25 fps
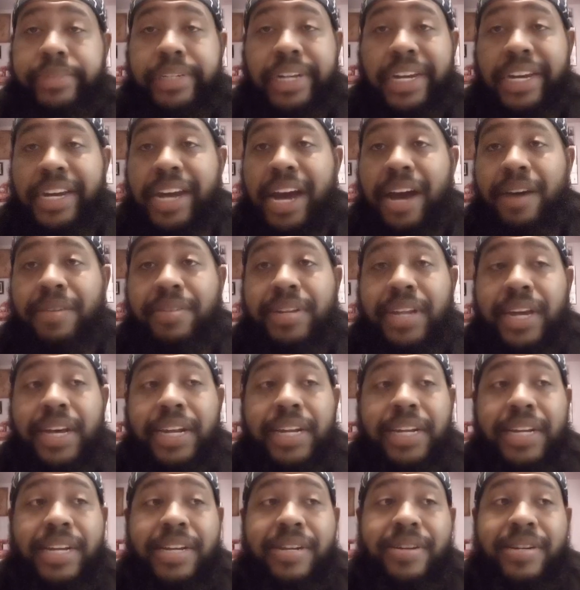I was
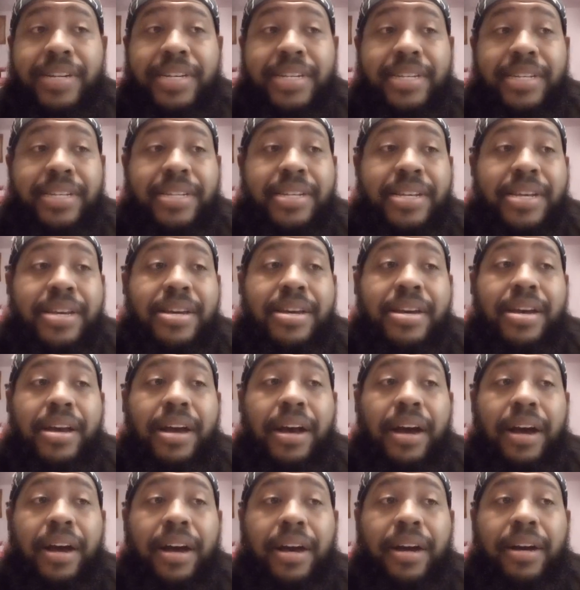like, there is.
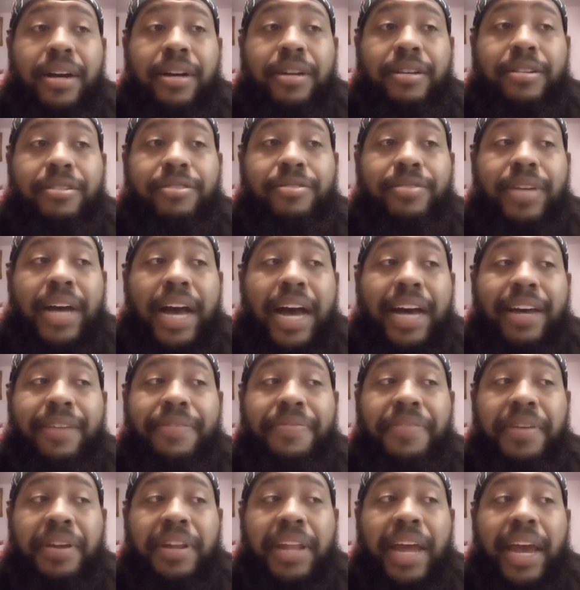I
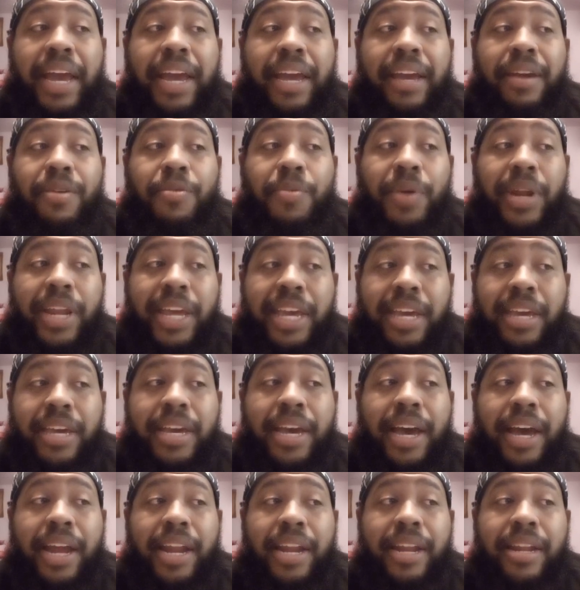felt like when he
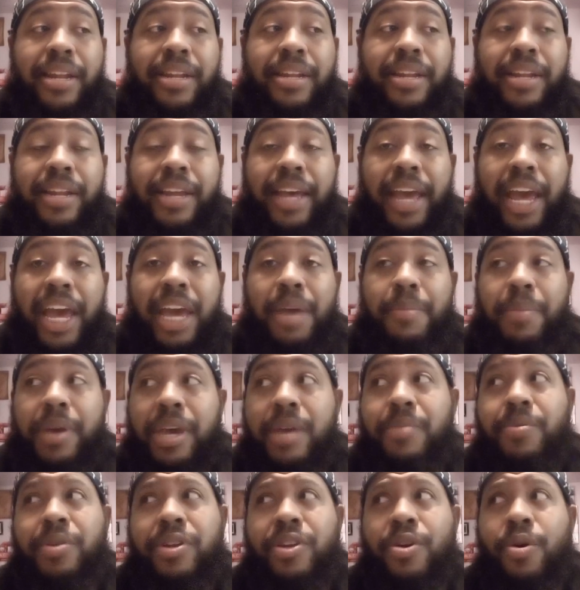got into the game,
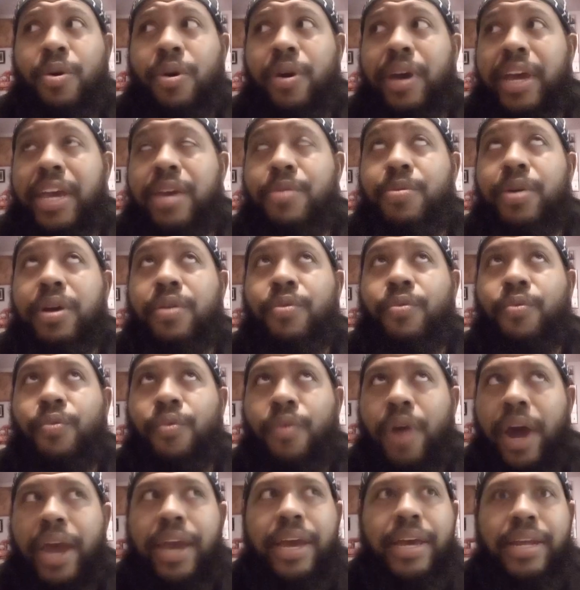he went
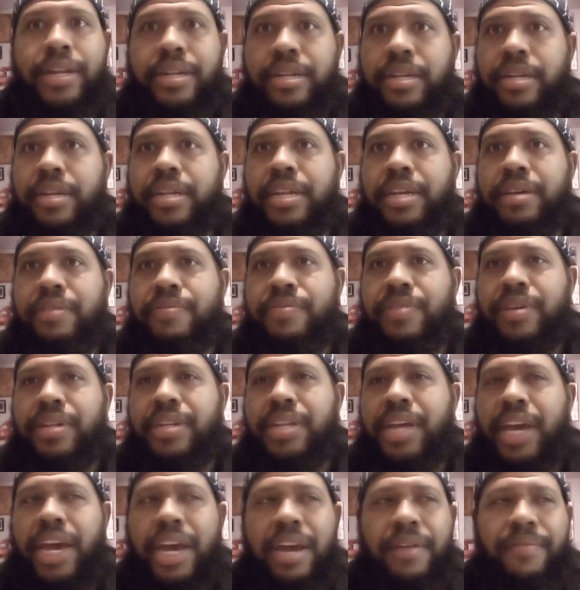right into the defense
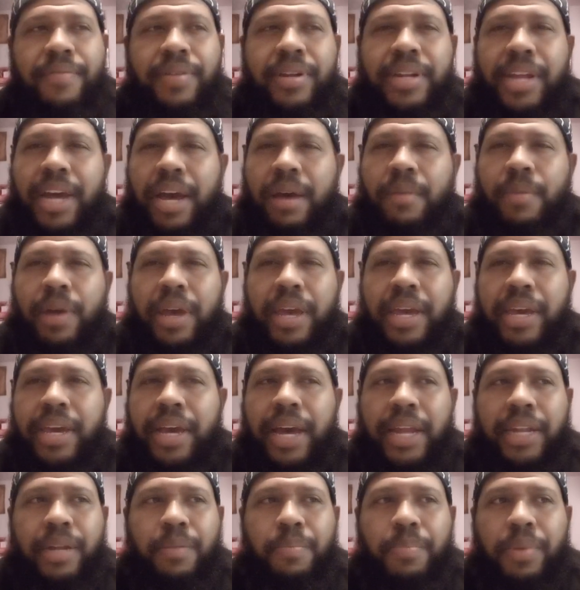every time that he
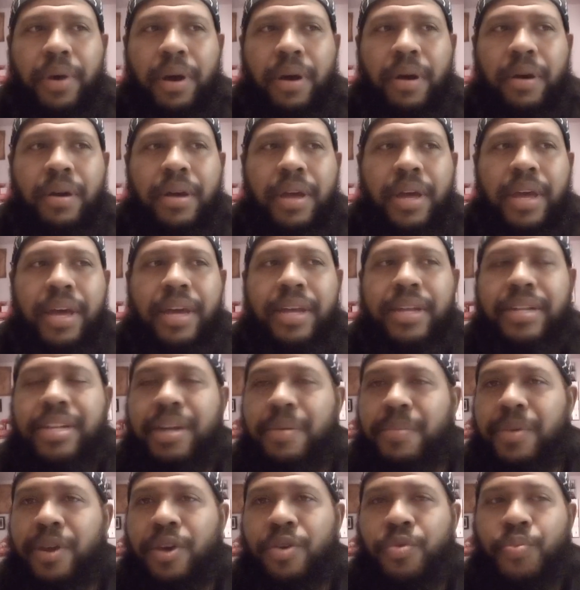got the ball.
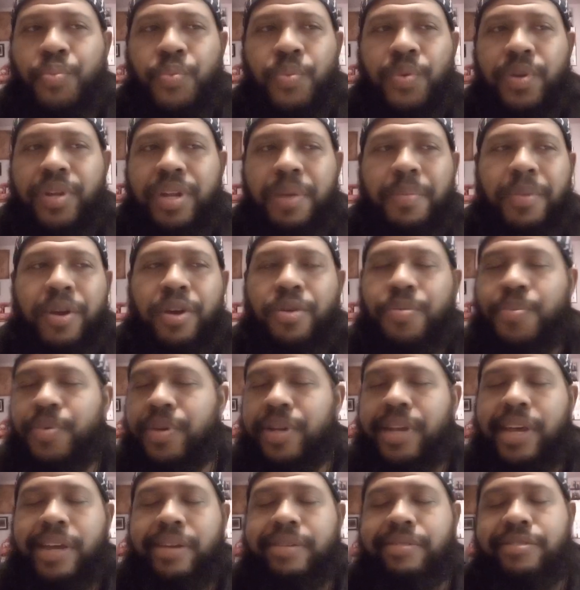Some of those were
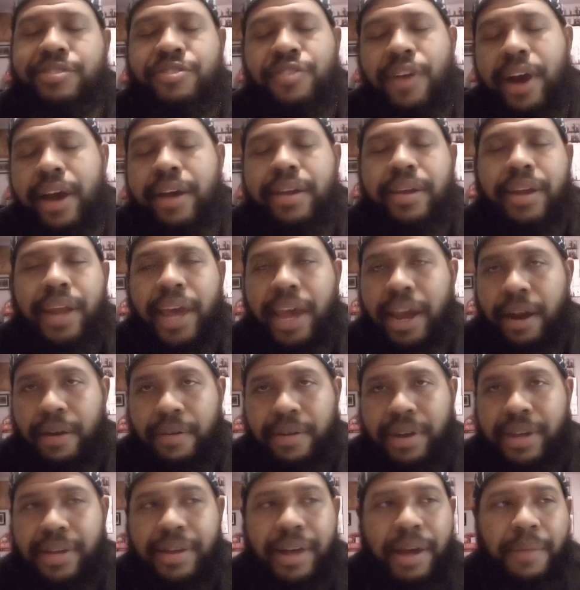they just crowded the
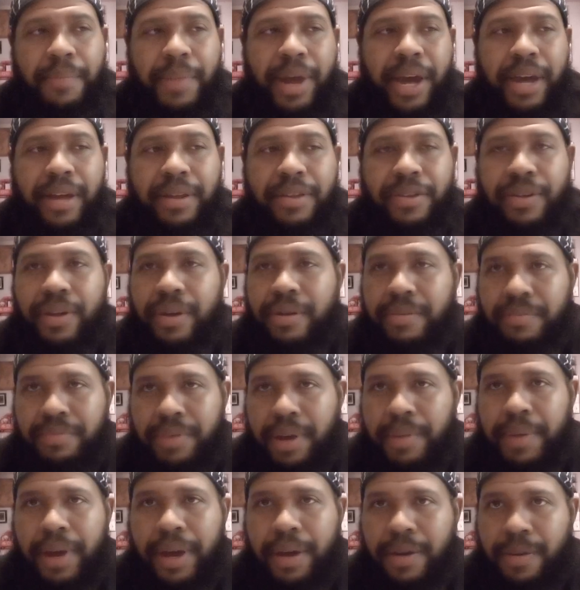area. I'm not
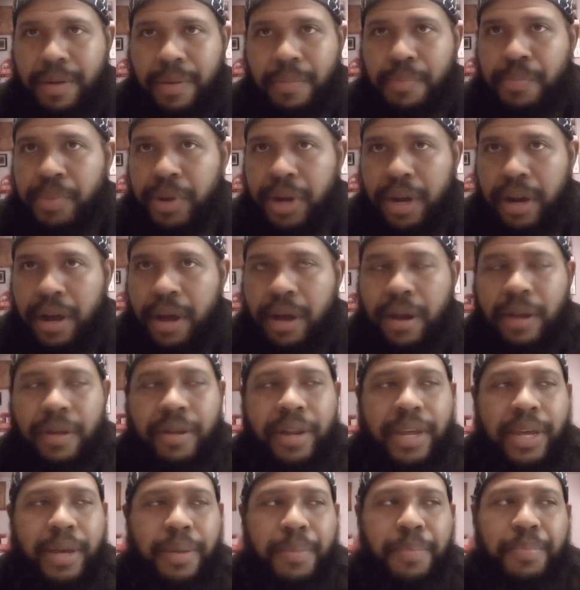gonna put it all
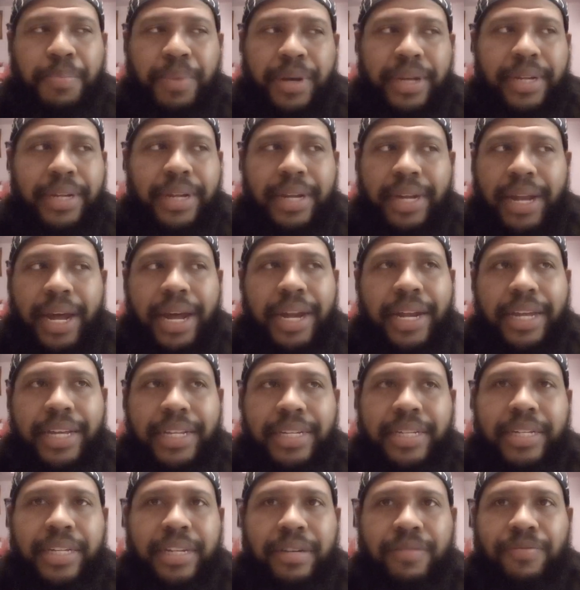on him, but a lot of
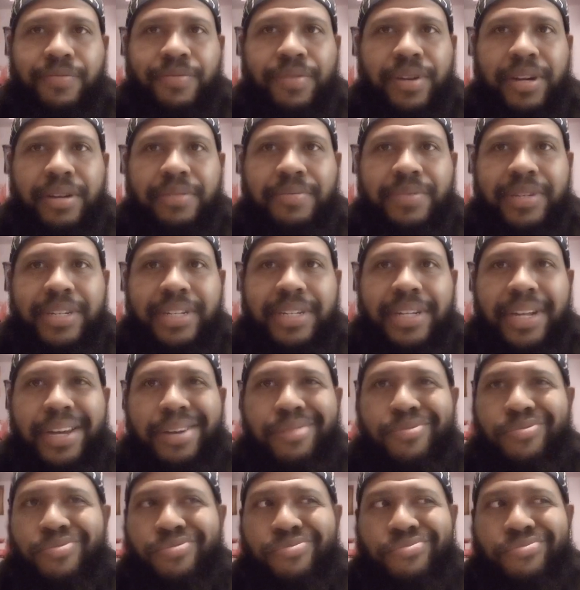his stuff where it was just like,